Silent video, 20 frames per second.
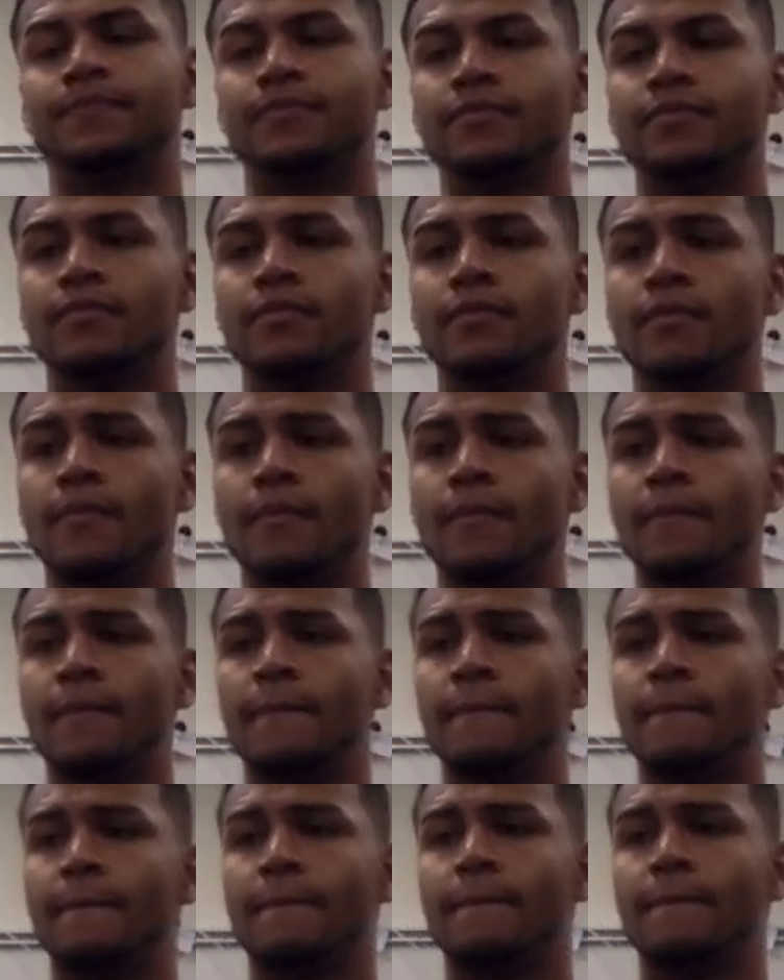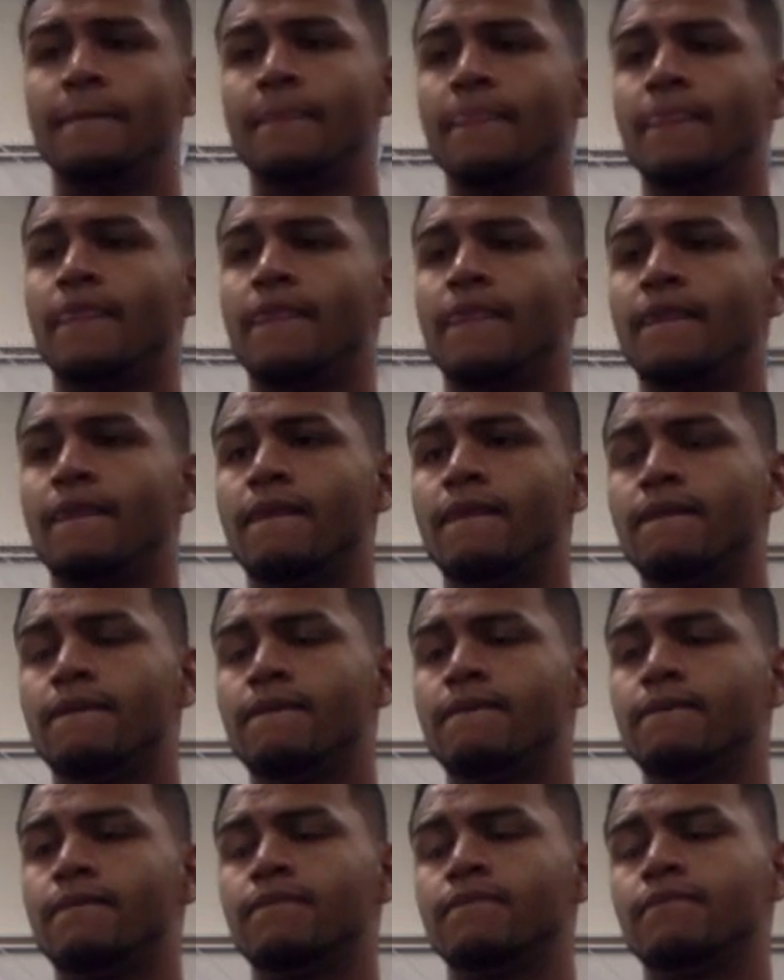
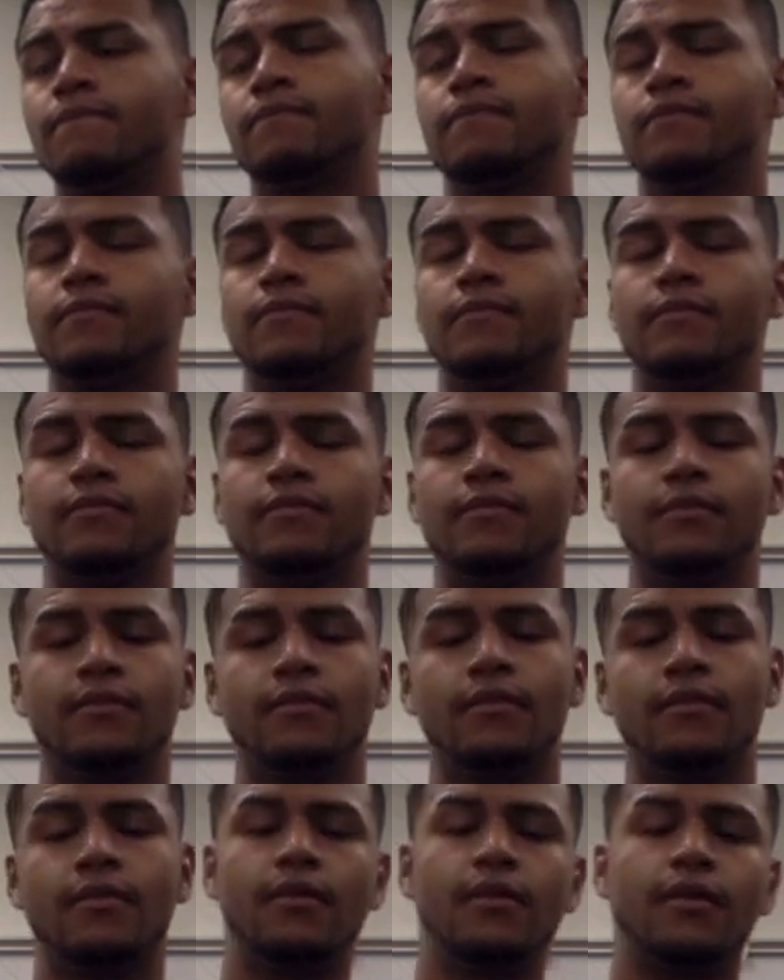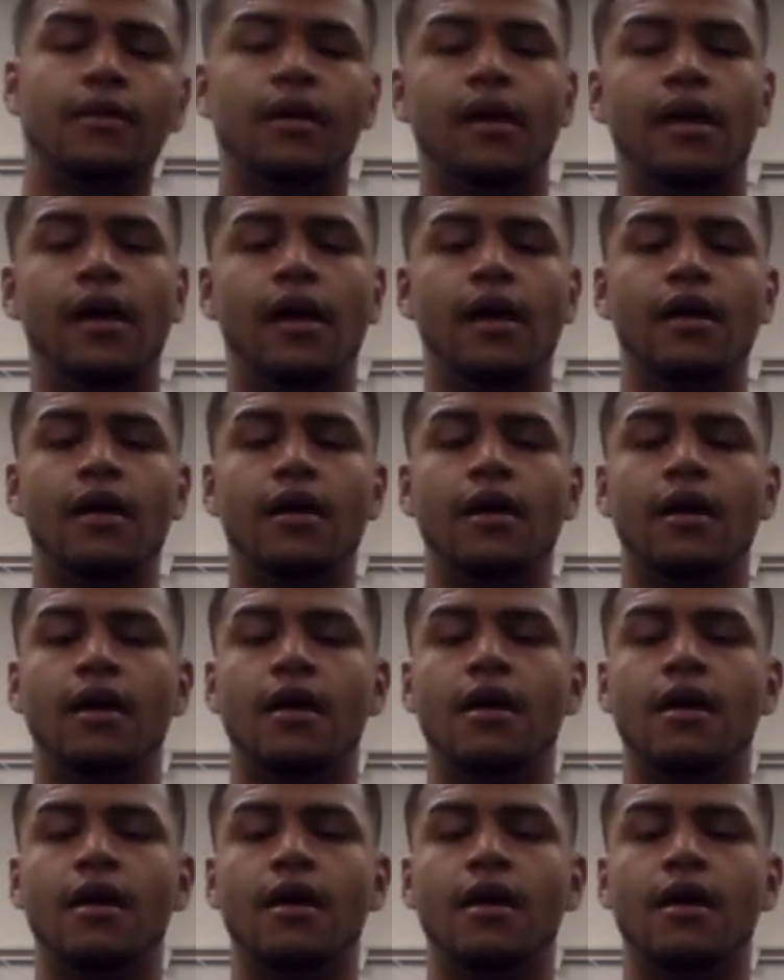(no one is talking)